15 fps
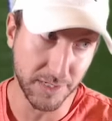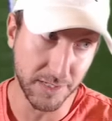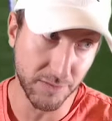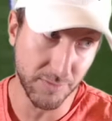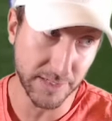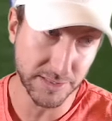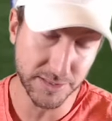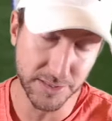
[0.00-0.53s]
play in
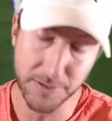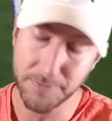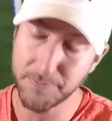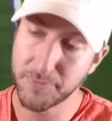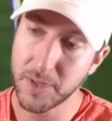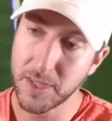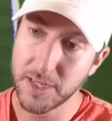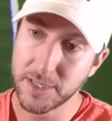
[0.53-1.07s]
the red
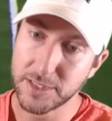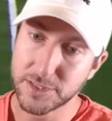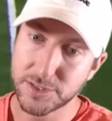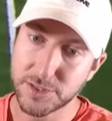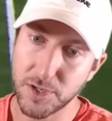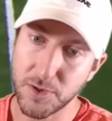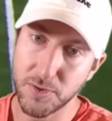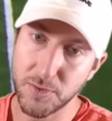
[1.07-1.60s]
zone.
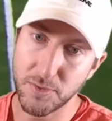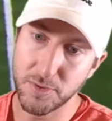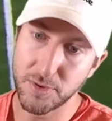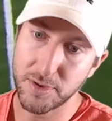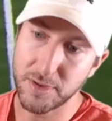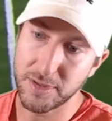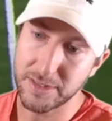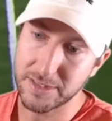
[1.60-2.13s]
So
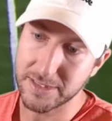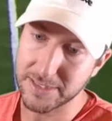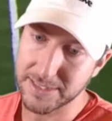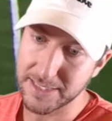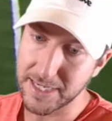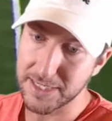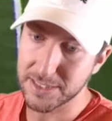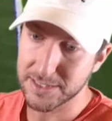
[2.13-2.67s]
the
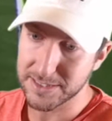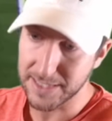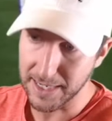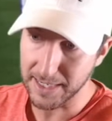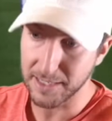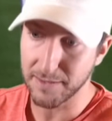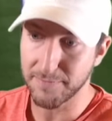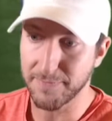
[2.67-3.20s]
Saints,
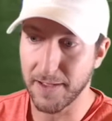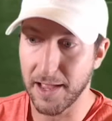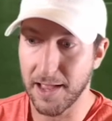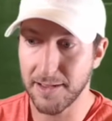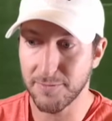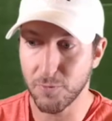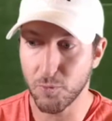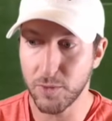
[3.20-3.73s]
second and
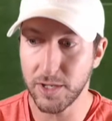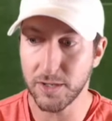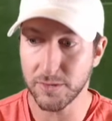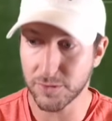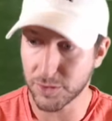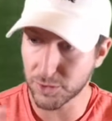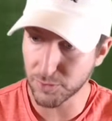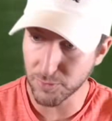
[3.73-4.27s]
five.
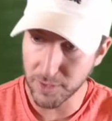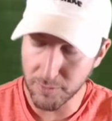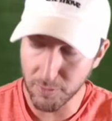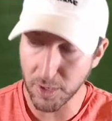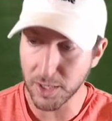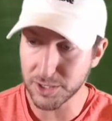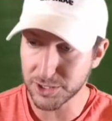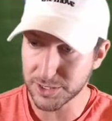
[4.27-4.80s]
We three
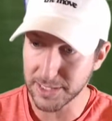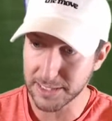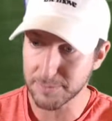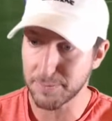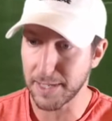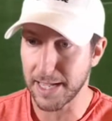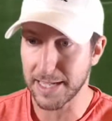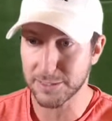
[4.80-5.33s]
rush,
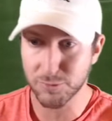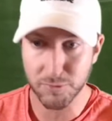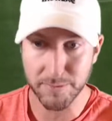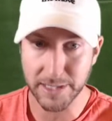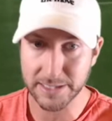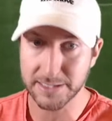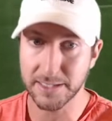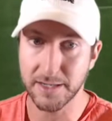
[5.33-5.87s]
six pass. We're
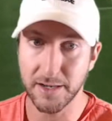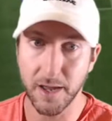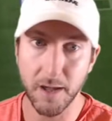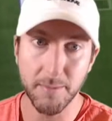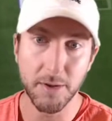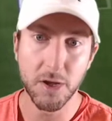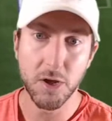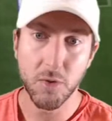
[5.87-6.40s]
mixing it
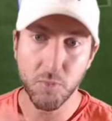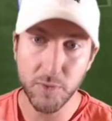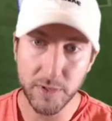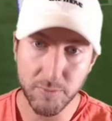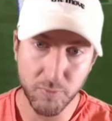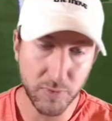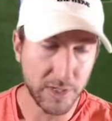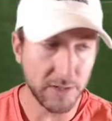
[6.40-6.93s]
up.
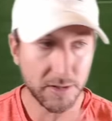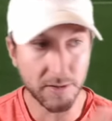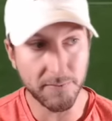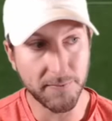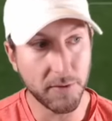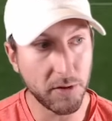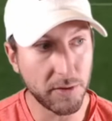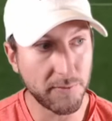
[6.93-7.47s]
We
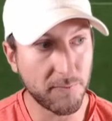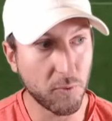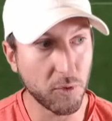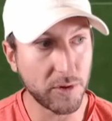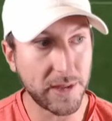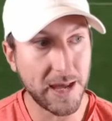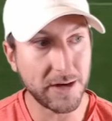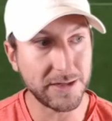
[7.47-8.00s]
converted the
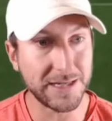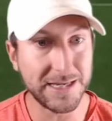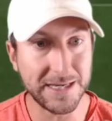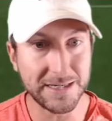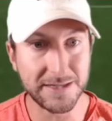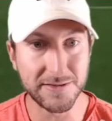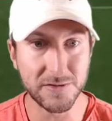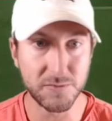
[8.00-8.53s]
fourth down to
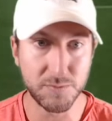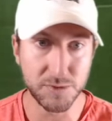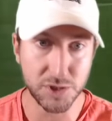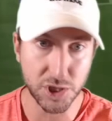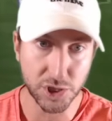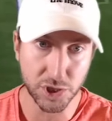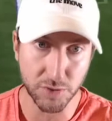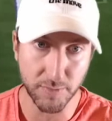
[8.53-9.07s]
get to this
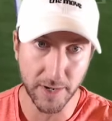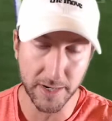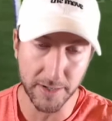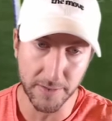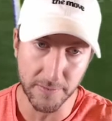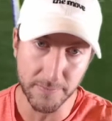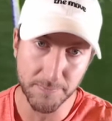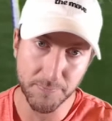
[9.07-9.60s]
position
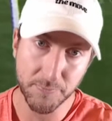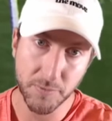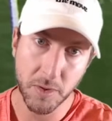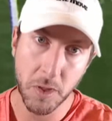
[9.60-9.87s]
right here.